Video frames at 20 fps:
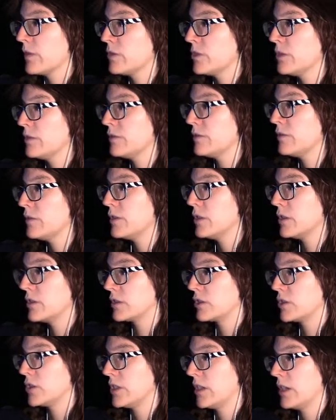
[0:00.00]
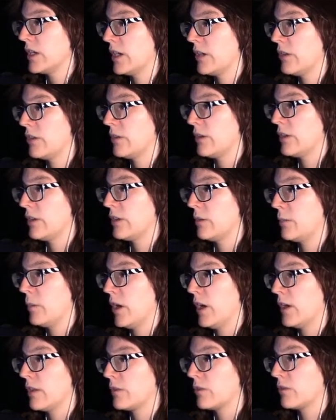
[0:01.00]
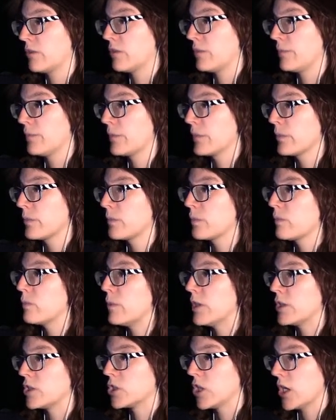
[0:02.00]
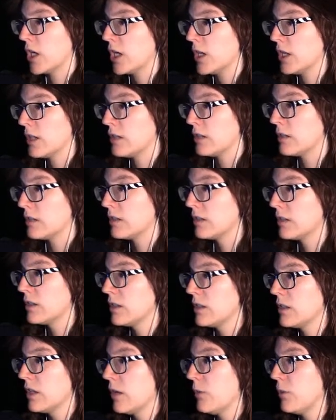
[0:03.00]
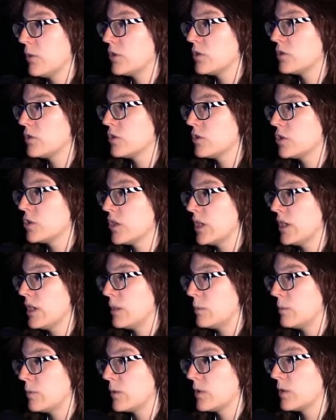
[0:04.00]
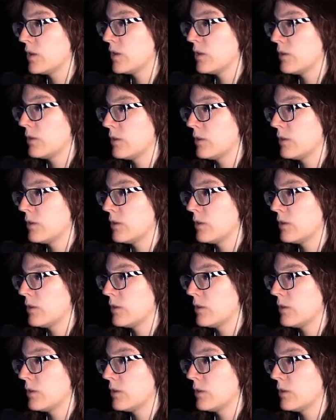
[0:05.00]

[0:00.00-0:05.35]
She thought she heard him answer, "My child, I was shaped